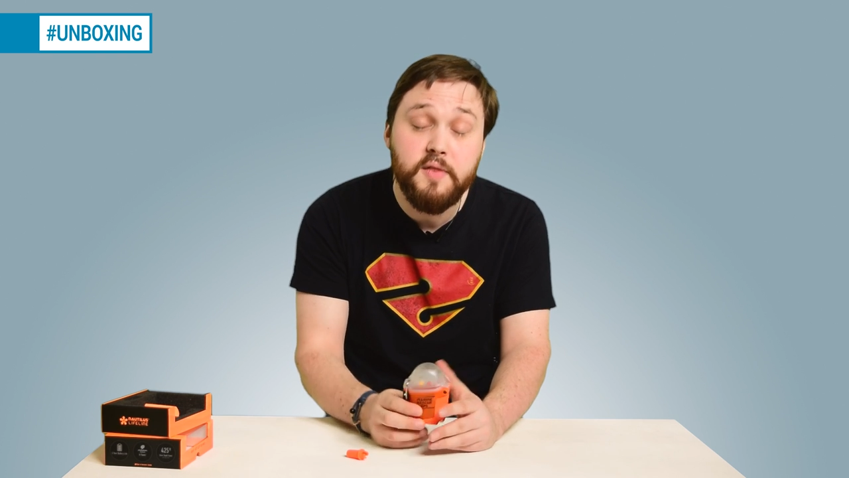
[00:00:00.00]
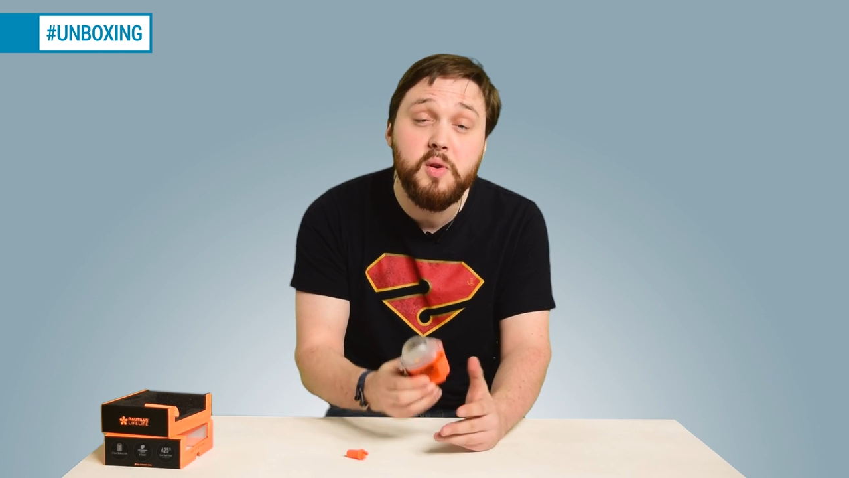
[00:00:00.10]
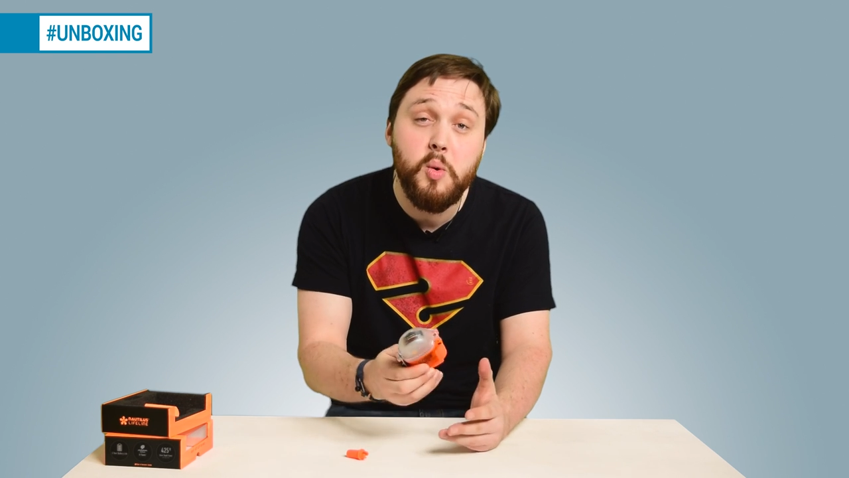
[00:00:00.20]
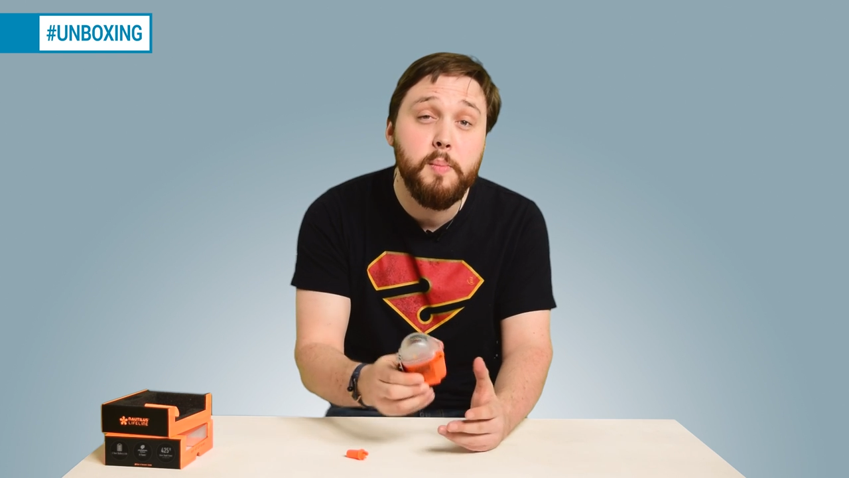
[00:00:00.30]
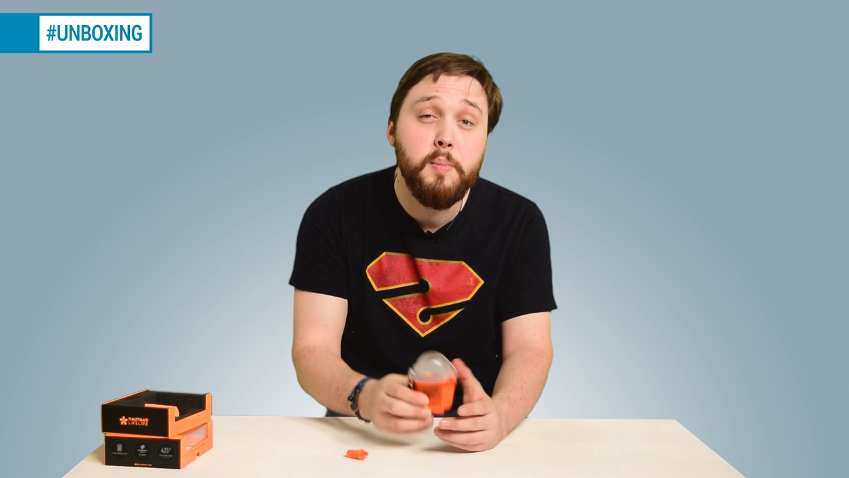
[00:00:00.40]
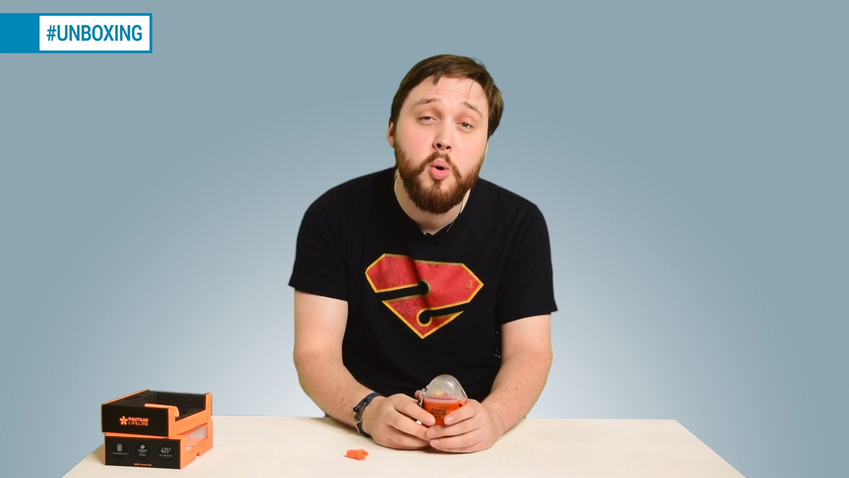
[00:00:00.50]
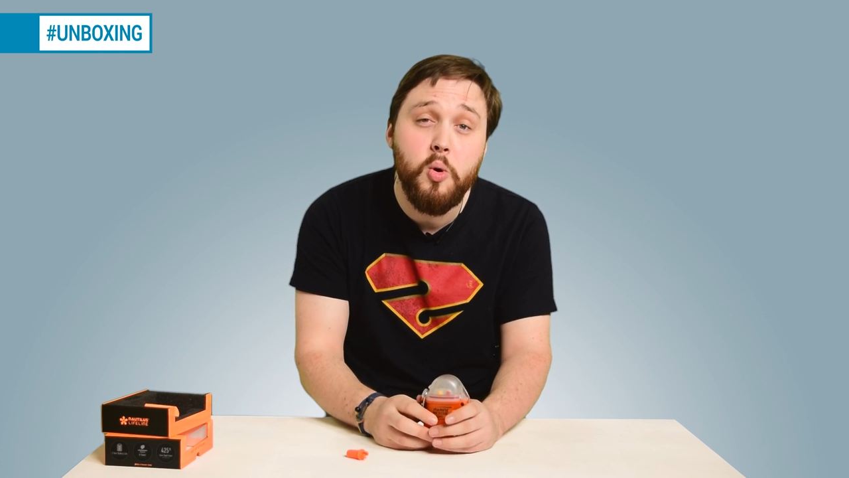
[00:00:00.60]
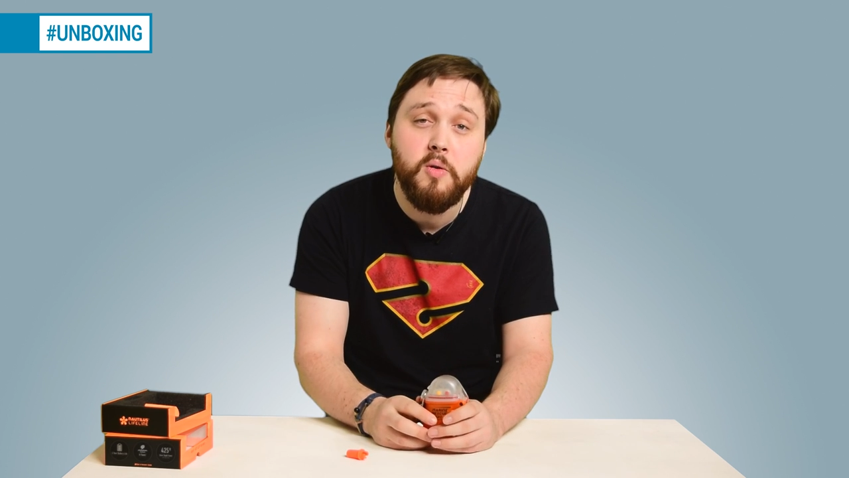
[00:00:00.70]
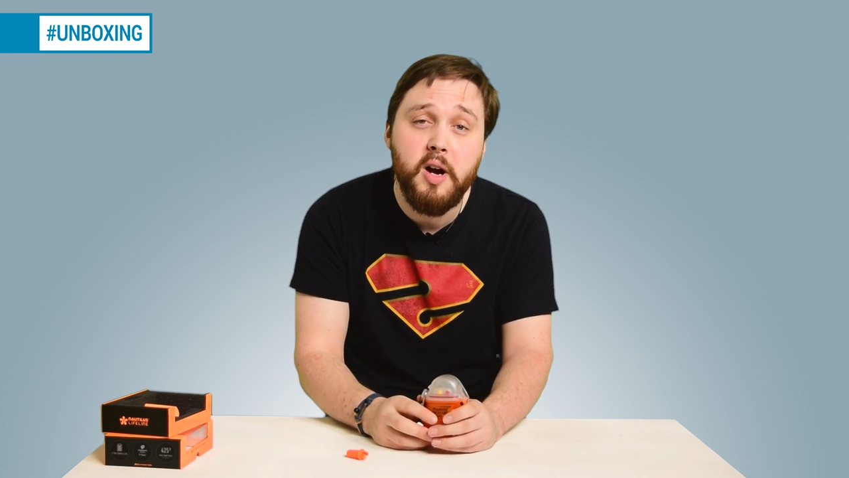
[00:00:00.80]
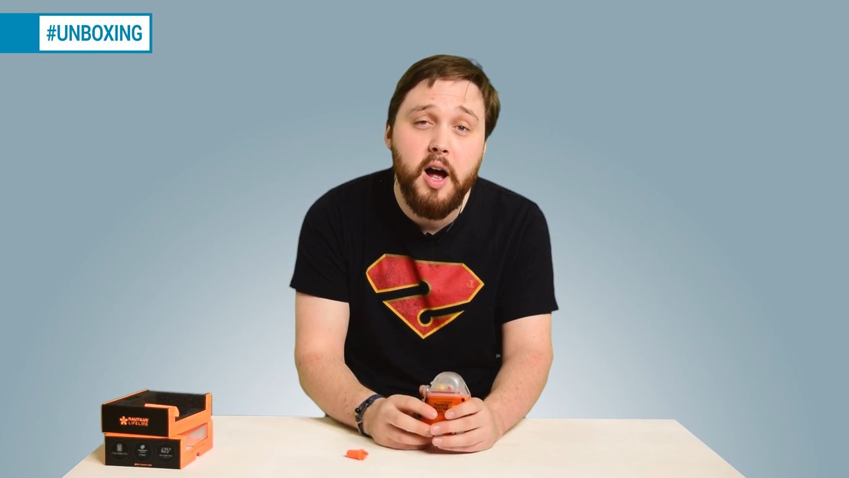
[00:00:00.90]
If you want
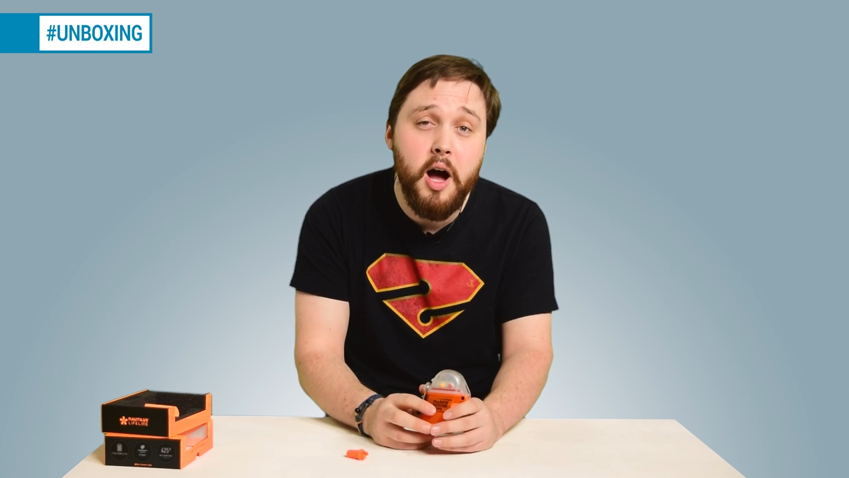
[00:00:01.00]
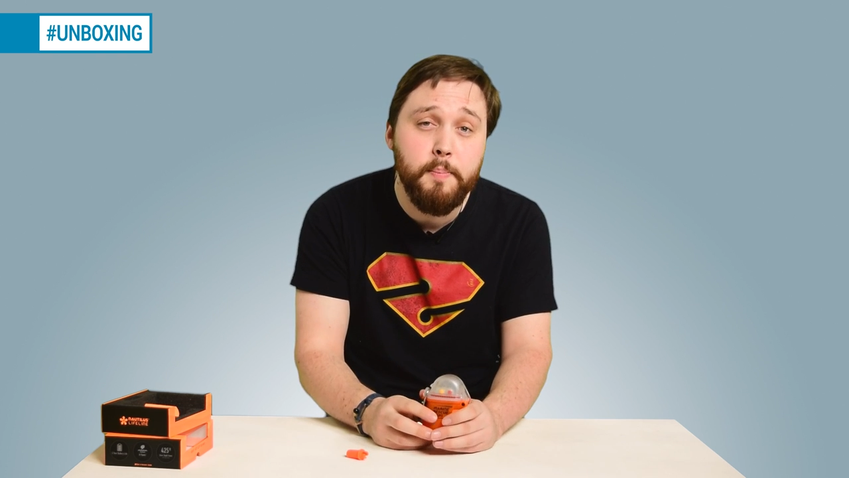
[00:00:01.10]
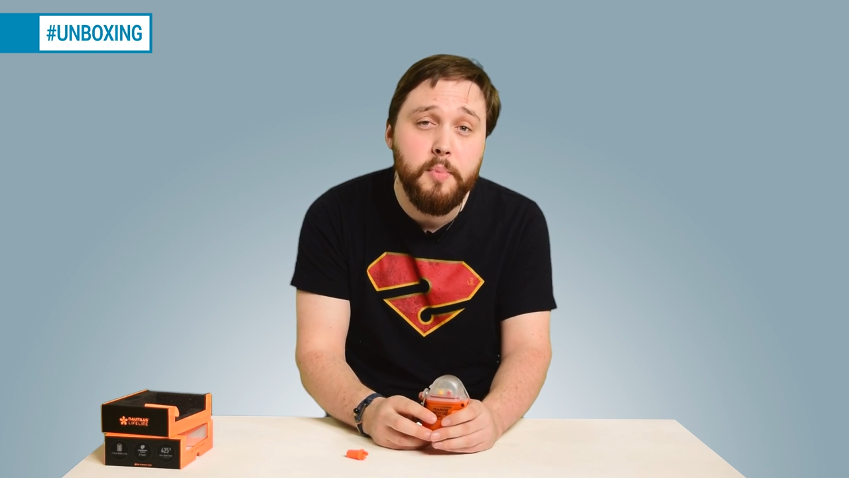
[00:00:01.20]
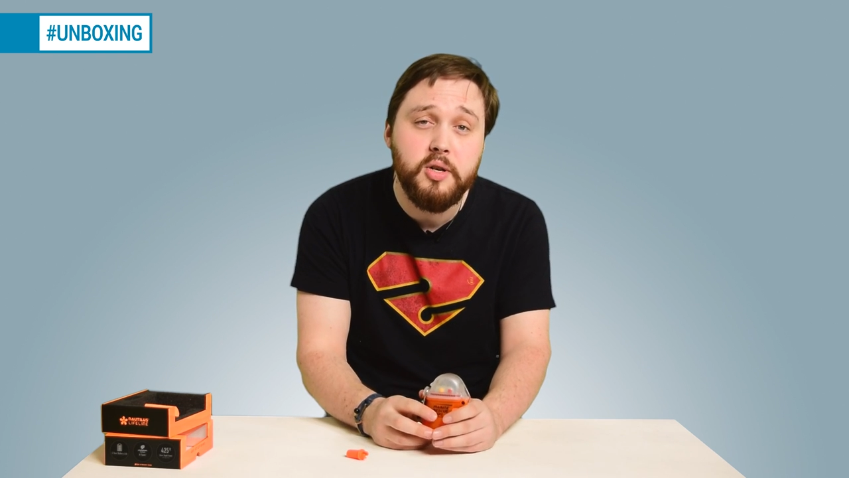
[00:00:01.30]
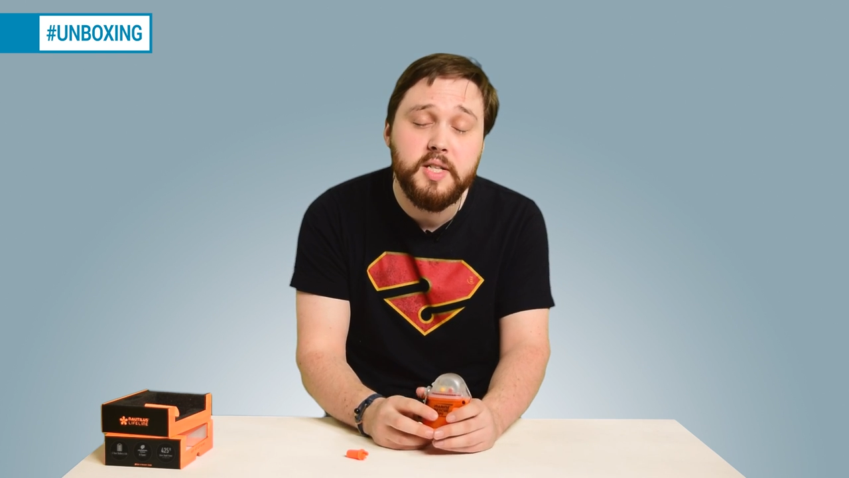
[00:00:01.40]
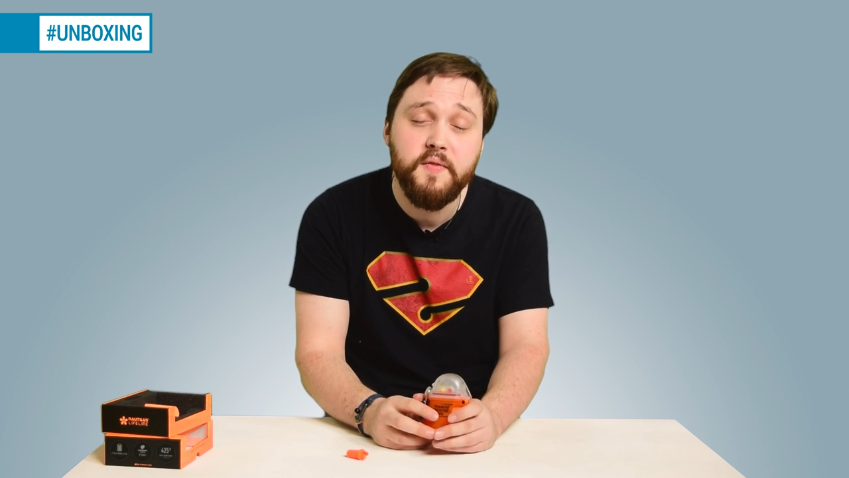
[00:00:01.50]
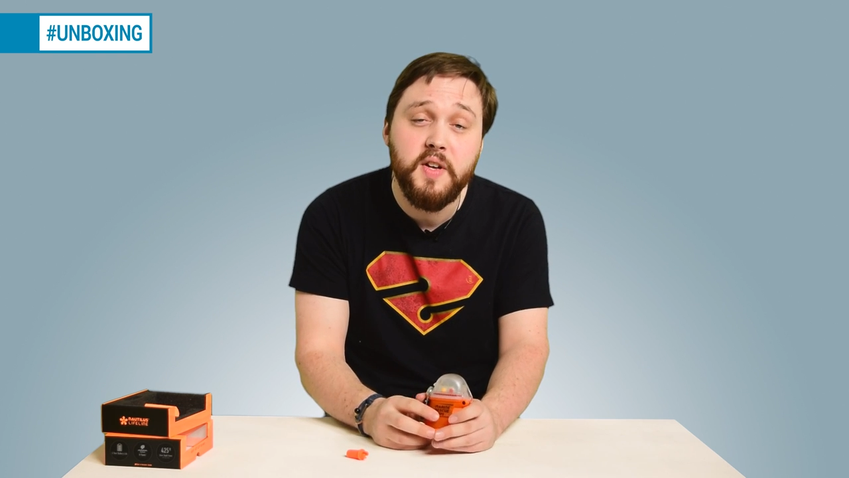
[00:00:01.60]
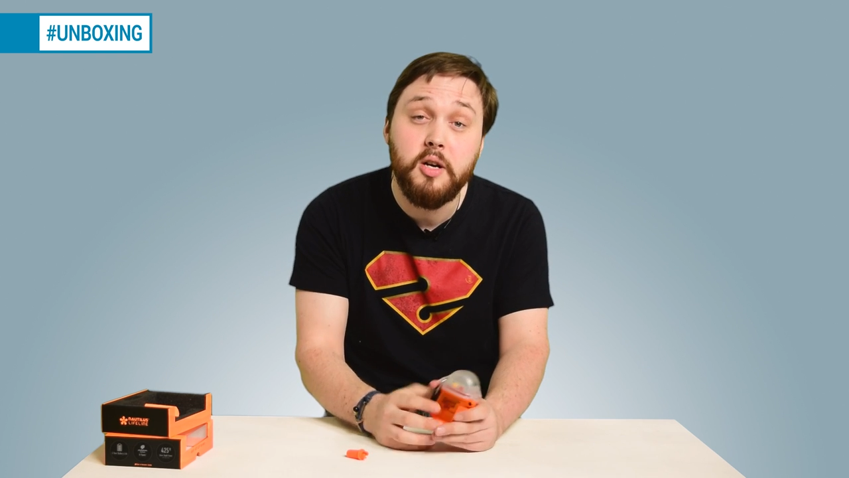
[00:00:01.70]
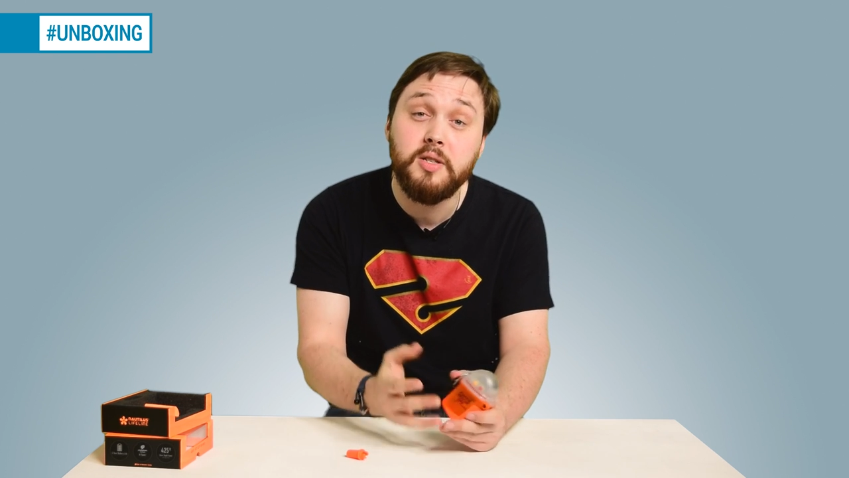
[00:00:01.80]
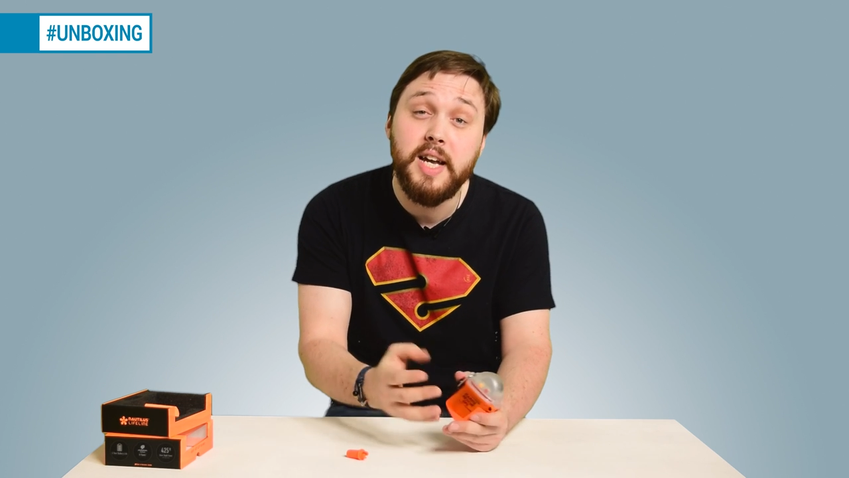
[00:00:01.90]
more unboxing videos,